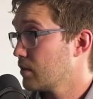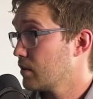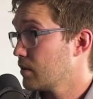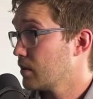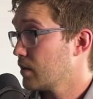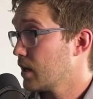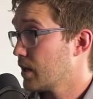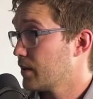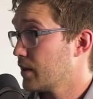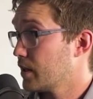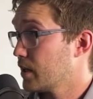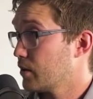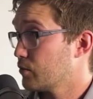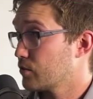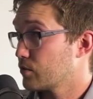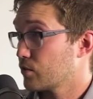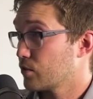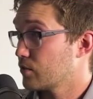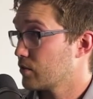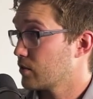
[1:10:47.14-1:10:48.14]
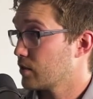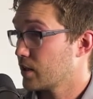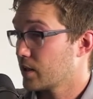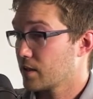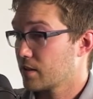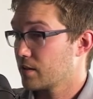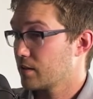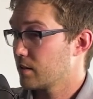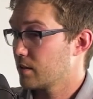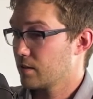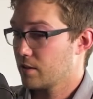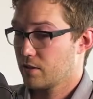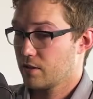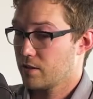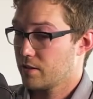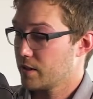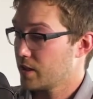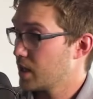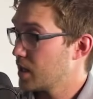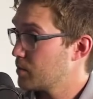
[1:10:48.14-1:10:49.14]
And then I was told to like kill
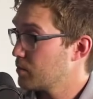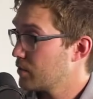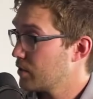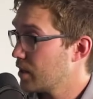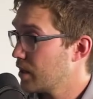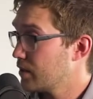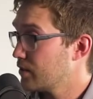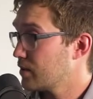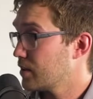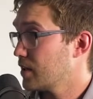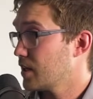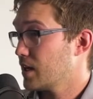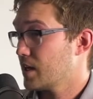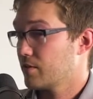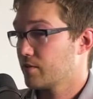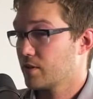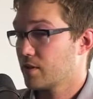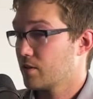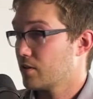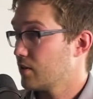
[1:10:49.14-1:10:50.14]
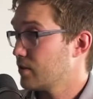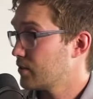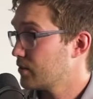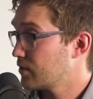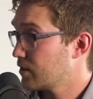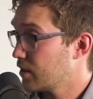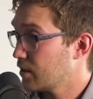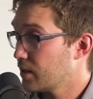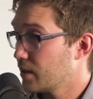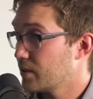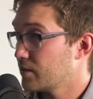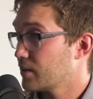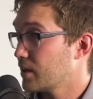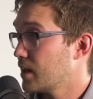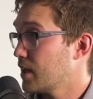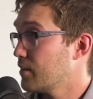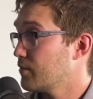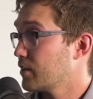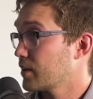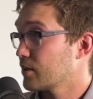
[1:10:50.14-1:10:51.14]
all the animal lines that I have, kill all the cell lines I
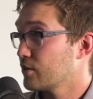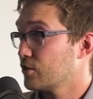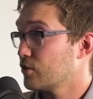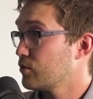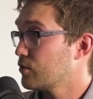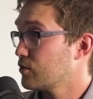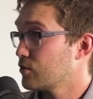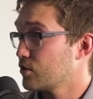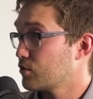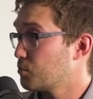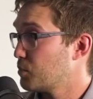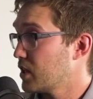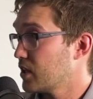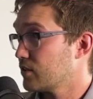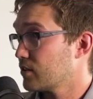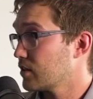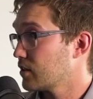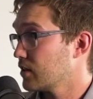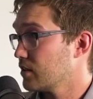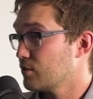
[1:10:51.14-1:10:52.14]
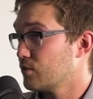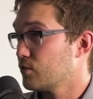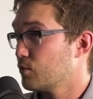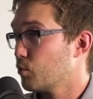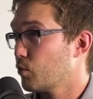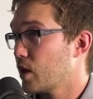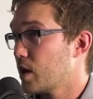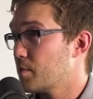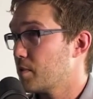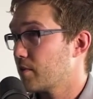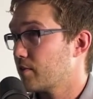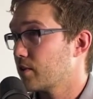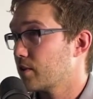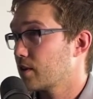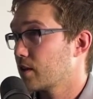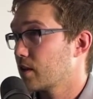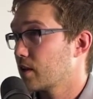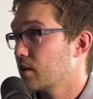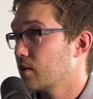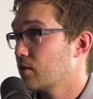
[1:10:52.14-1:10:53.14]
had, like just basically wipe
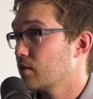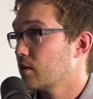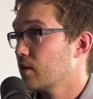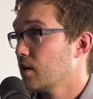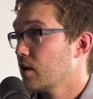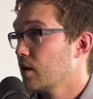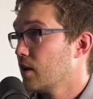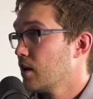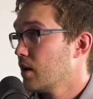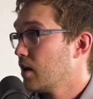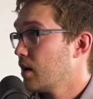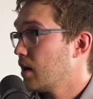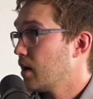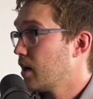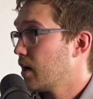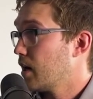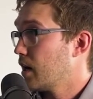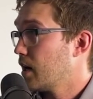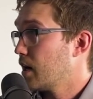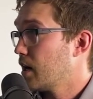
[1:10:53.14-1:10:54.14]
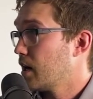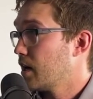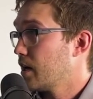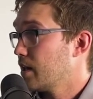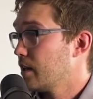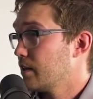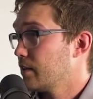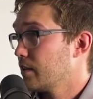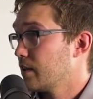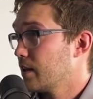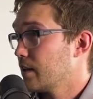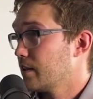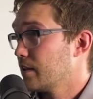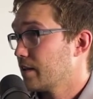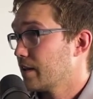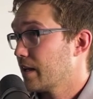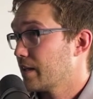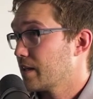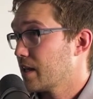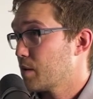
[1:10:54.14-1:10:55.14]
everything out. And
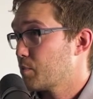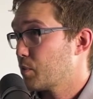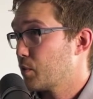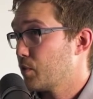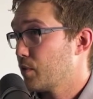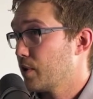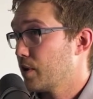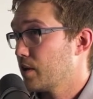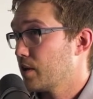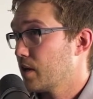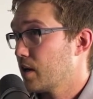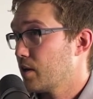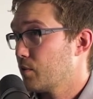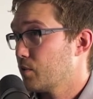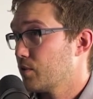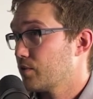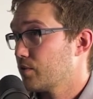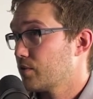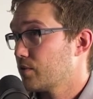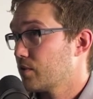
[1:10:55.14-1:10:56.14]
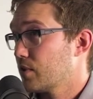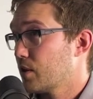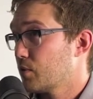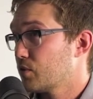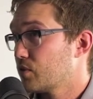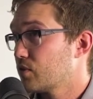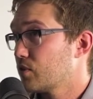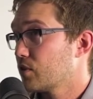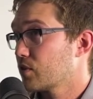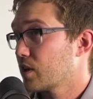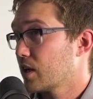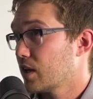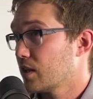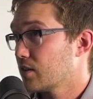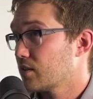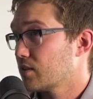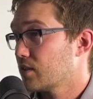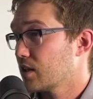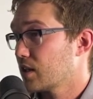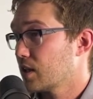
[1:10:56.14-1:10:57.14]
at that point I was still kind
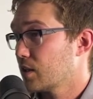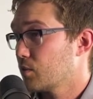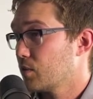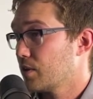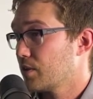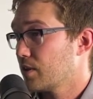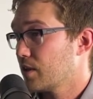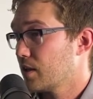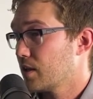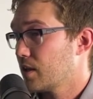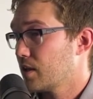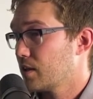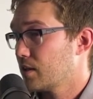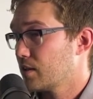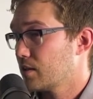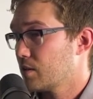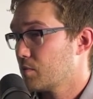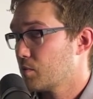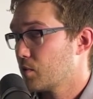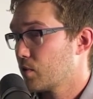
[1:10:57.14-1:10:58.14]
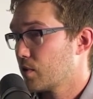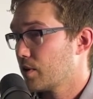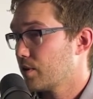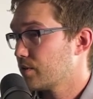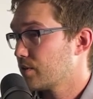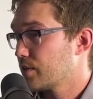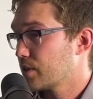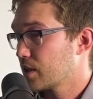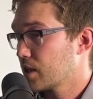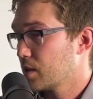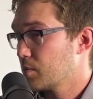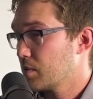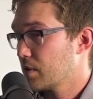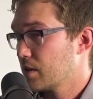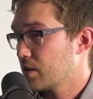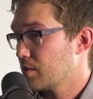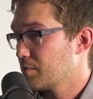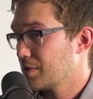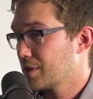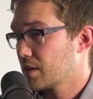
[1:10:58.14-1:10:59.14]
of sticking with it. And the more I was thinking
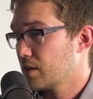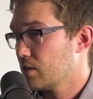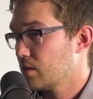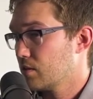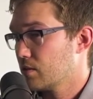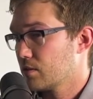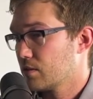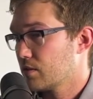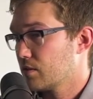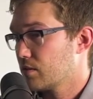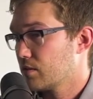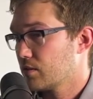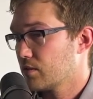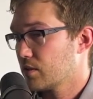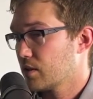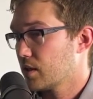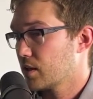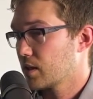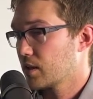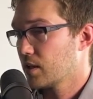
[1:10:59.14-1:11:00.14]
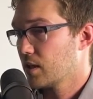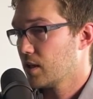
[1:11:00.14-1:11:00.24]
about it, I'm like, you know, this is like